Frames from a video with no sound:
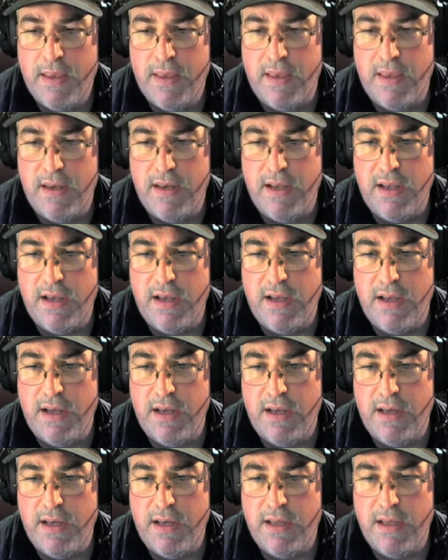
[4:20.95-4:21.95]
the
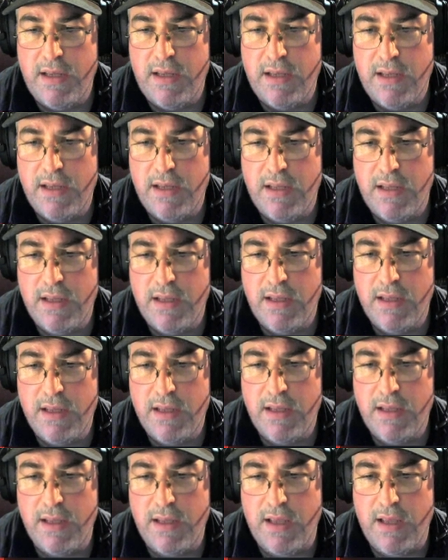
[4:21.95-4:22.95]
9,
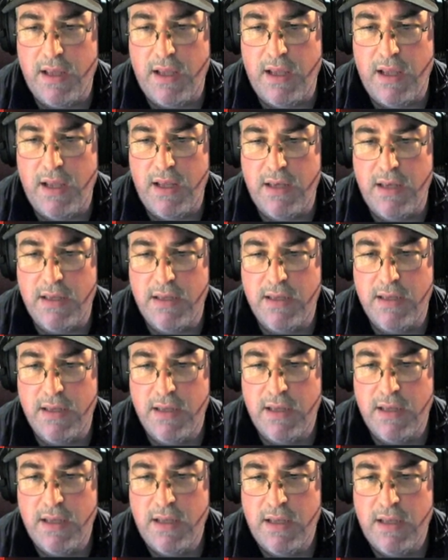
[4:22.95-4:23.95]
the 8,
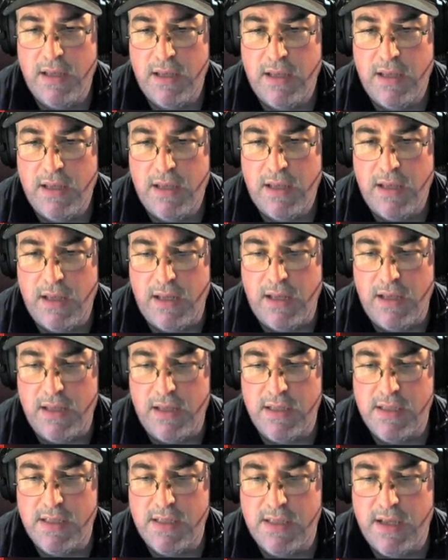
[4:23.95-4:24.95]
and the
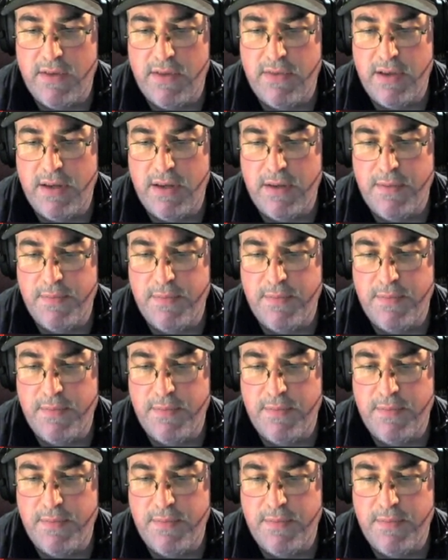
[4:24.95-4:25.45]
7.